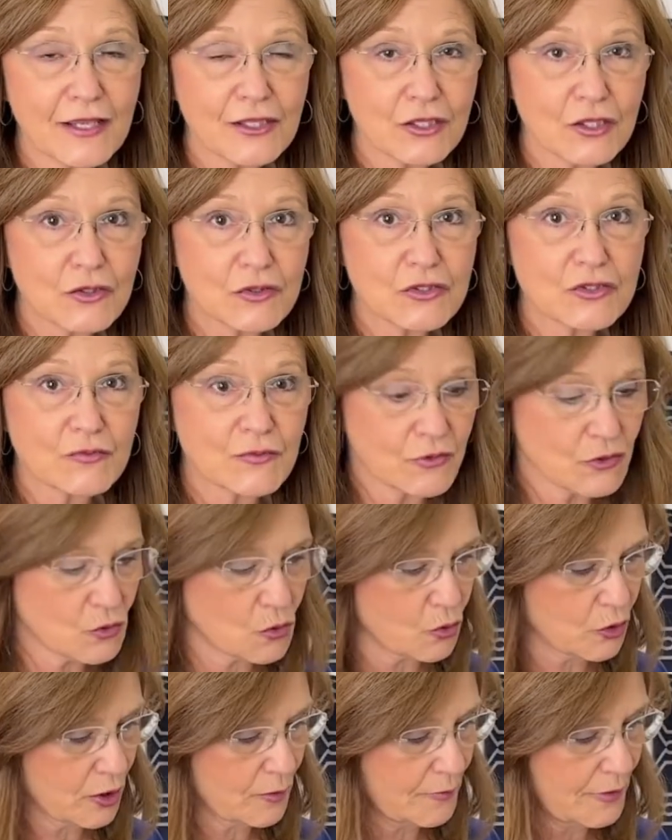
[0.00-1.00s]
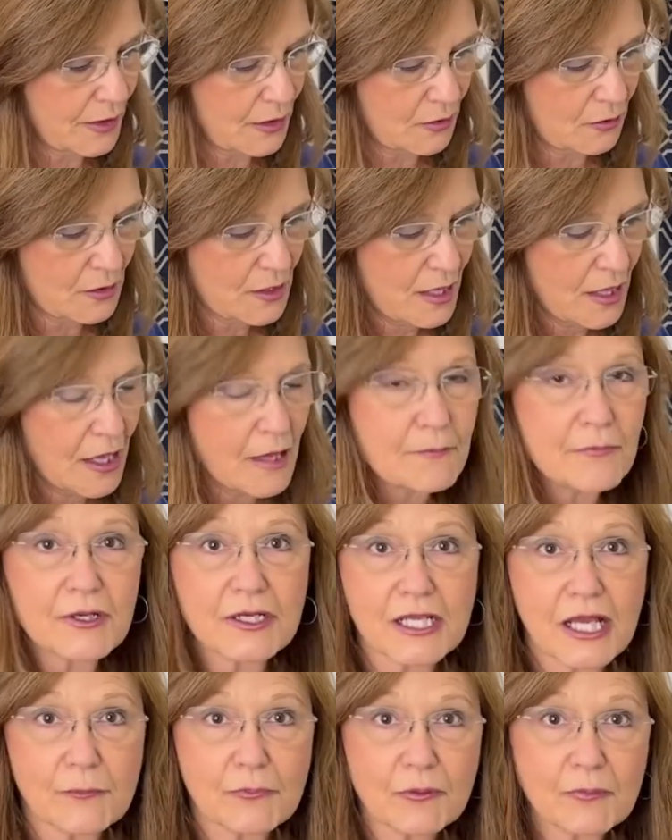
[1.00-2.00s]
used for the cornmeal, put a
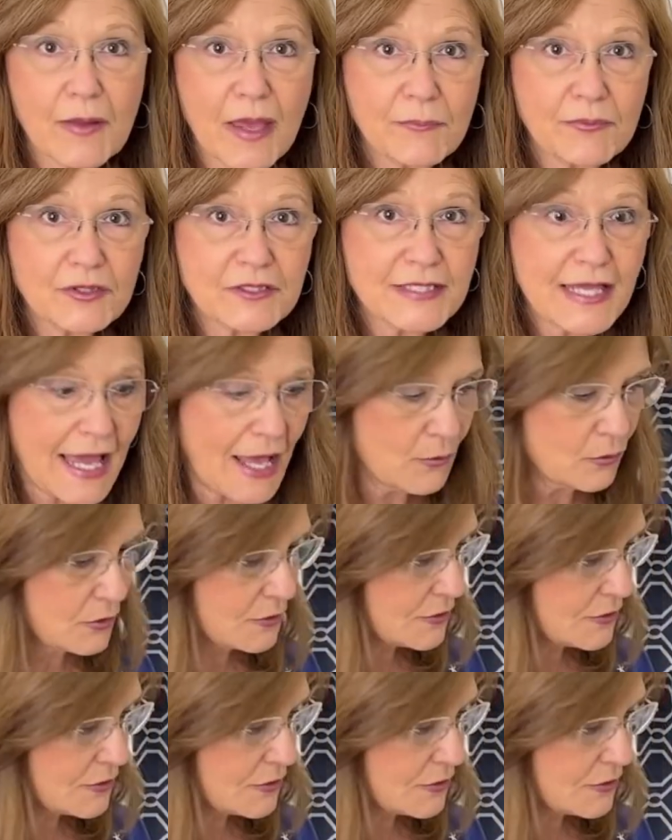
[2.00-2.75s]
couple paper towels